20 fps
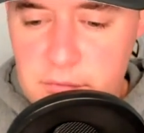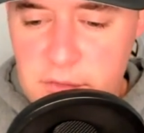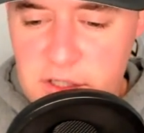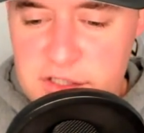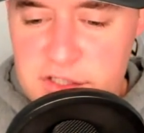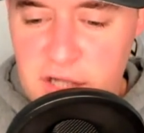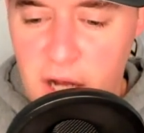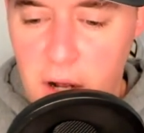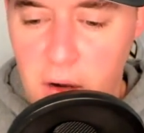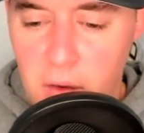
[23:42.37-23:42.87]

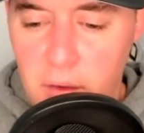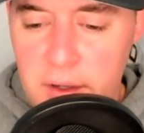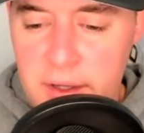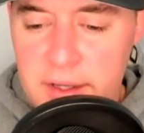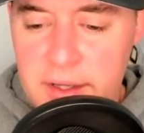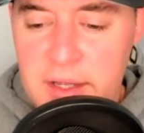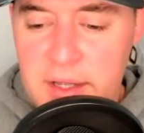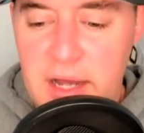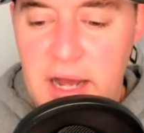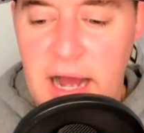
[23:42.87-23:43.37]
So
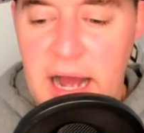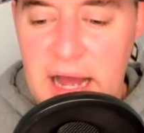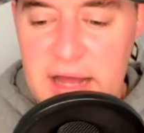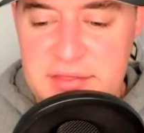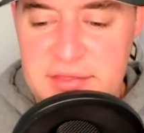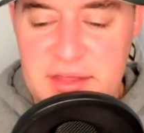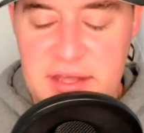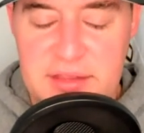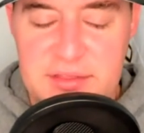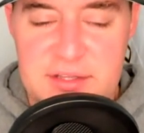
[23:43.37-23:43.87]
I
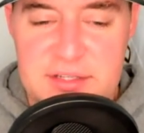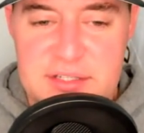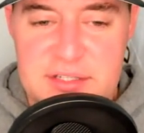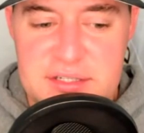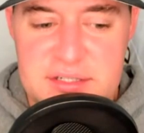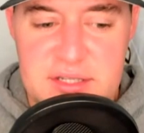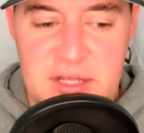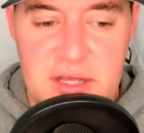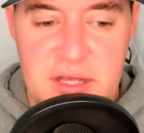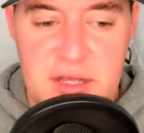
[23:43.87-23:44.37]
think this
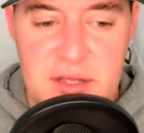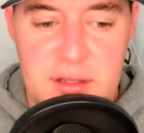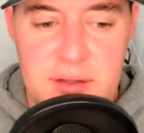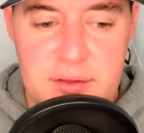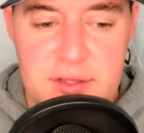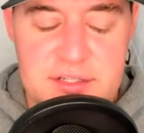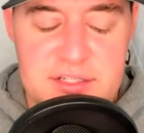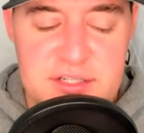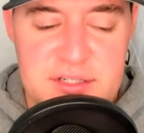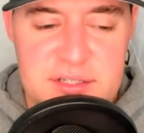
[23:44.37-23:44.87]
is
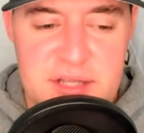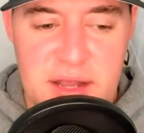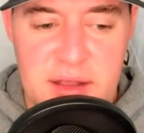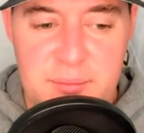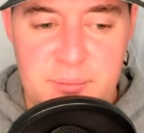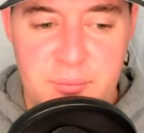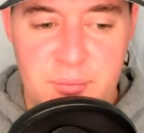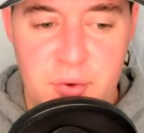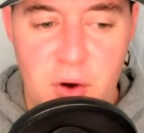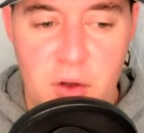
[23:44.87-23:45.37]
a
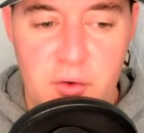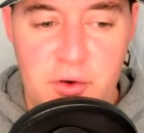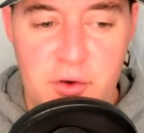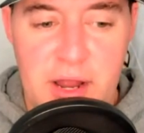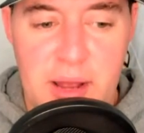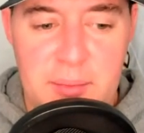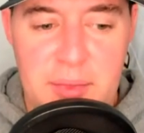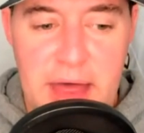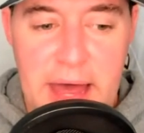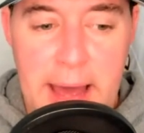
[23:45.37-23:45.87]

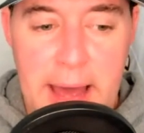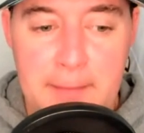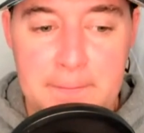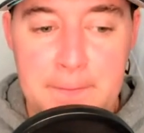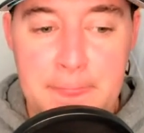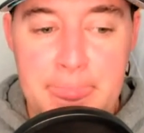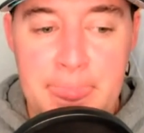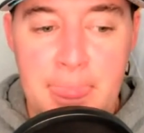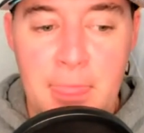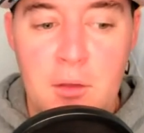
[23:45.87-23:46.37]
program that
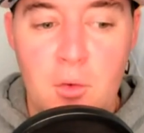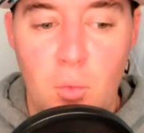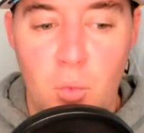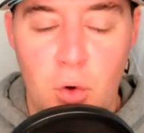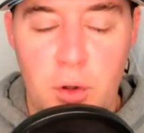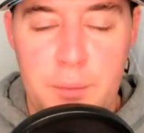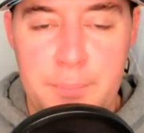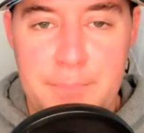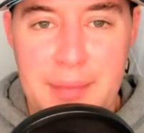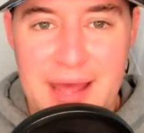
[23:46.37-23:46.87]

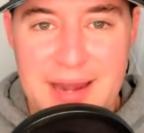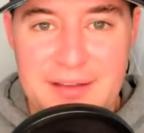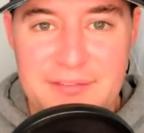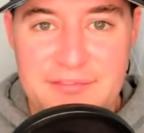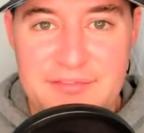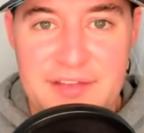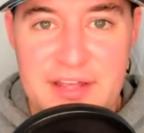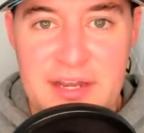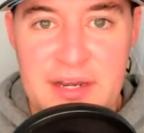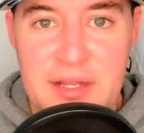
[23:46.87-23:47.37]
would
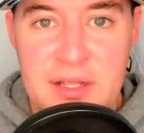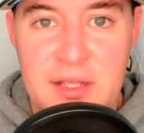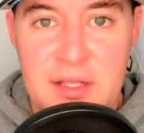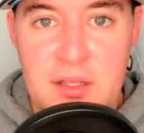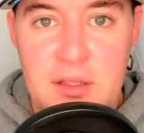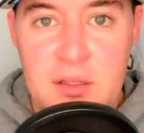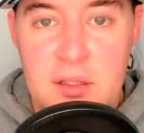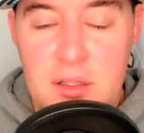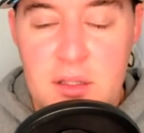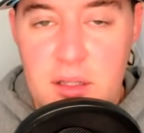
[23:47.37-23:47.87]
benefit
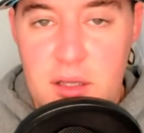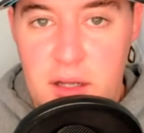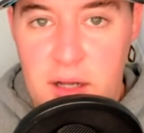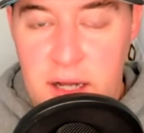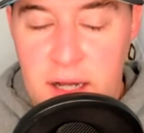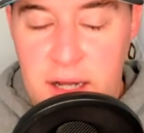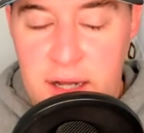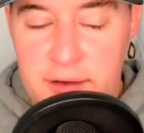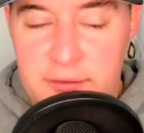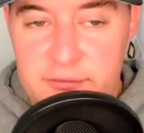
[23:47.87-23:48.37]

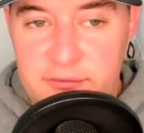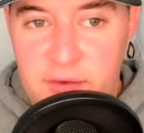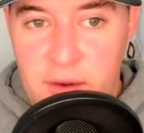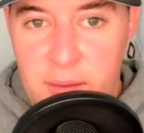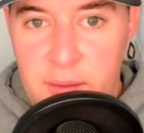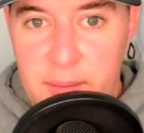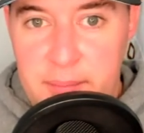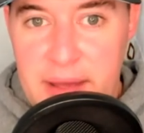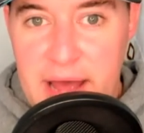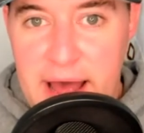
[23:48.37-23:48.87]

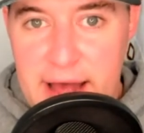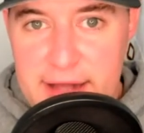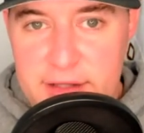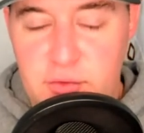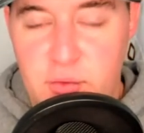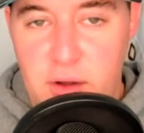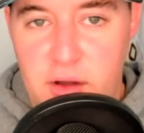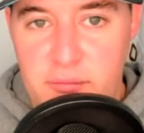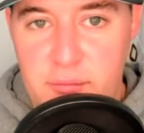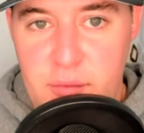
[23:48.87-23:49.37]
from a
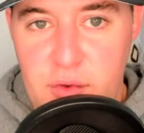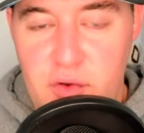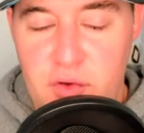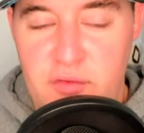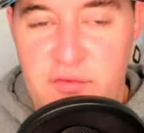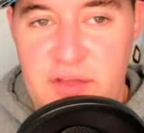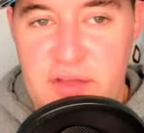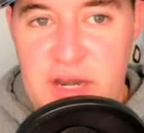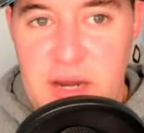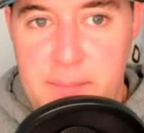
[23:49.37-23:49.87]
Pac-12
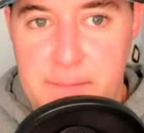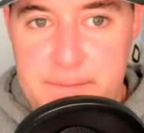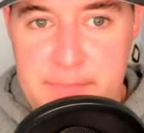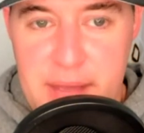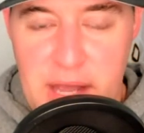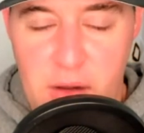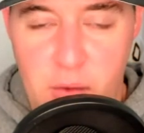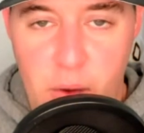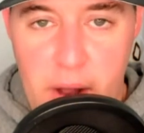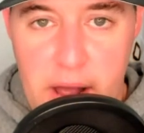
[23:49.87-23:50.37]
move in a
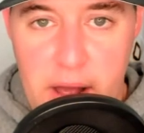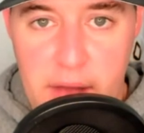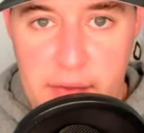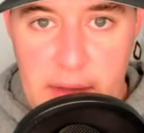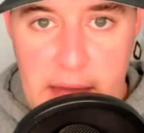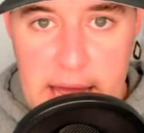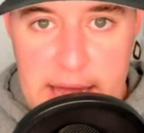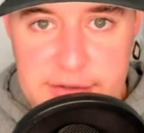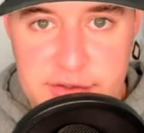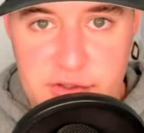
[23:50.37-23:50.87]
big way on the
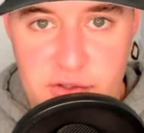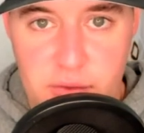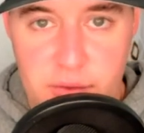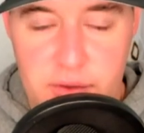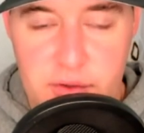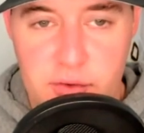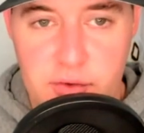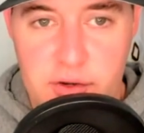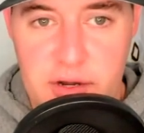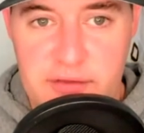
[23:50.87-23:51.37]
high school
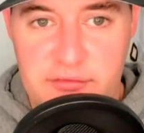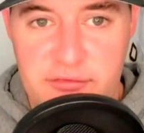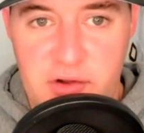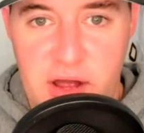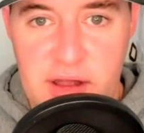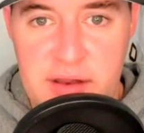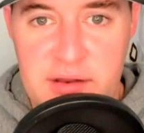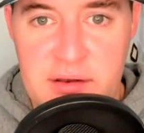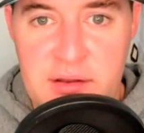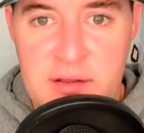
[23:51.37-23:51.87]
recruiting
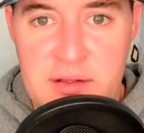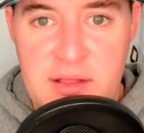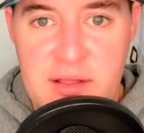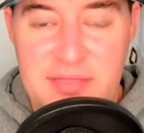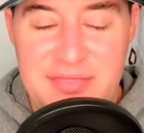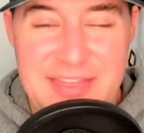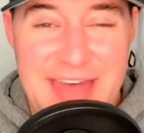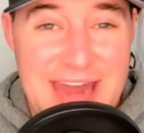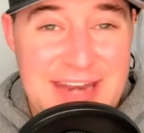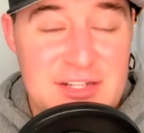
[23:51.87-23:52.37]
front.
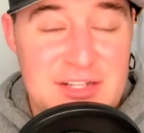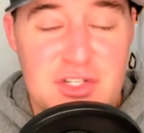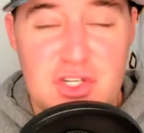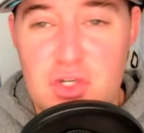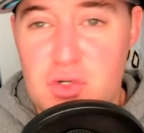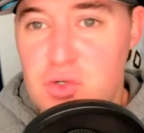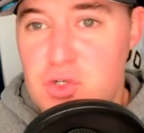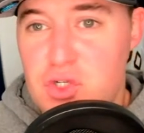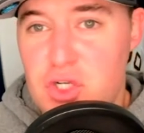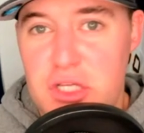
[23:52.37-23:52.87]
That is
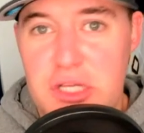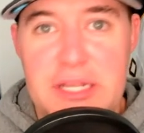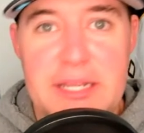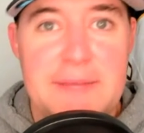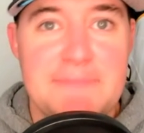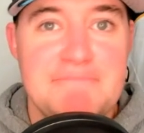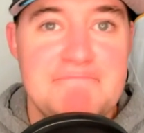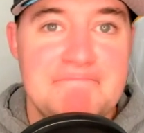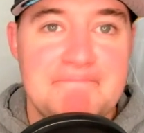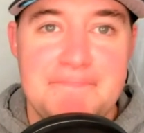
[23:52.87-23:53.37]

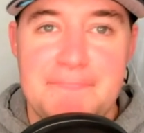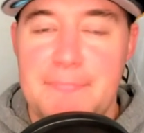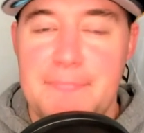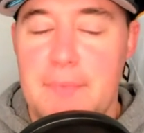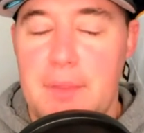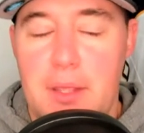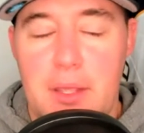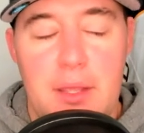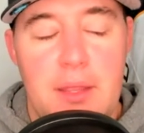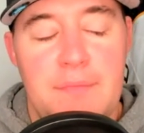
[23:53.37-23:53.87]
usually,
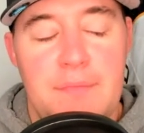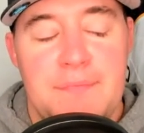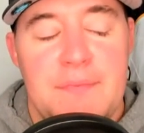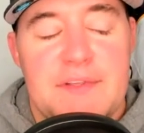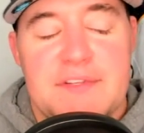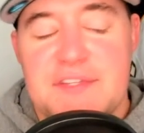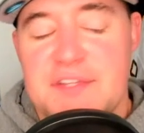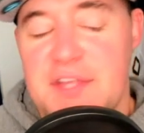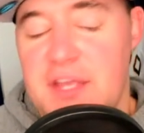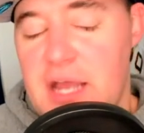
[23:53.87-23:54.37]
and
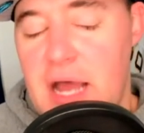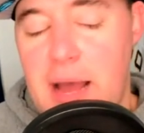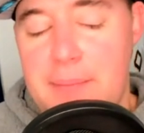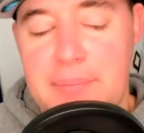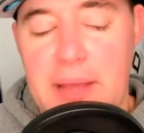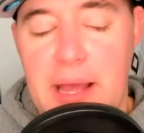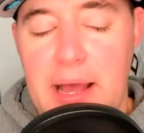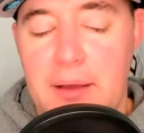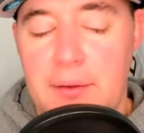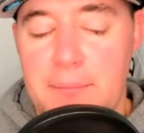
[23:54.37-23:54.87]
this is a
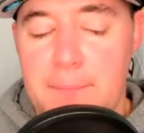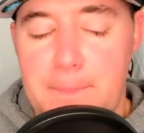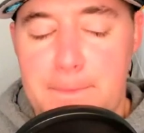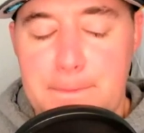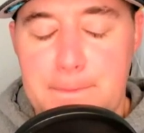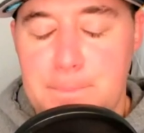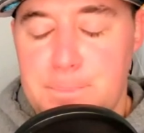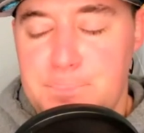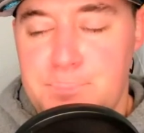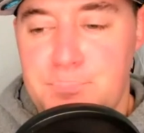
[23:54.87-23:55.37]
cop-out,
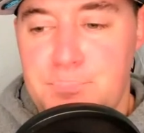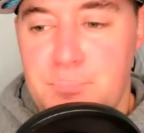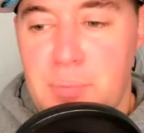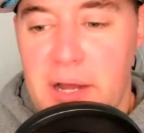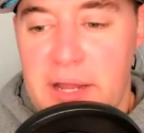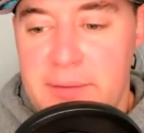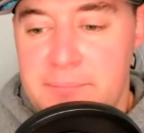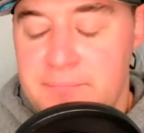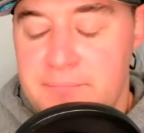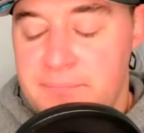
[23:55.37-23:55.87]

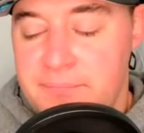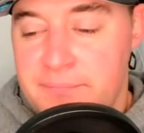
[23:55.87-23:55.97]
but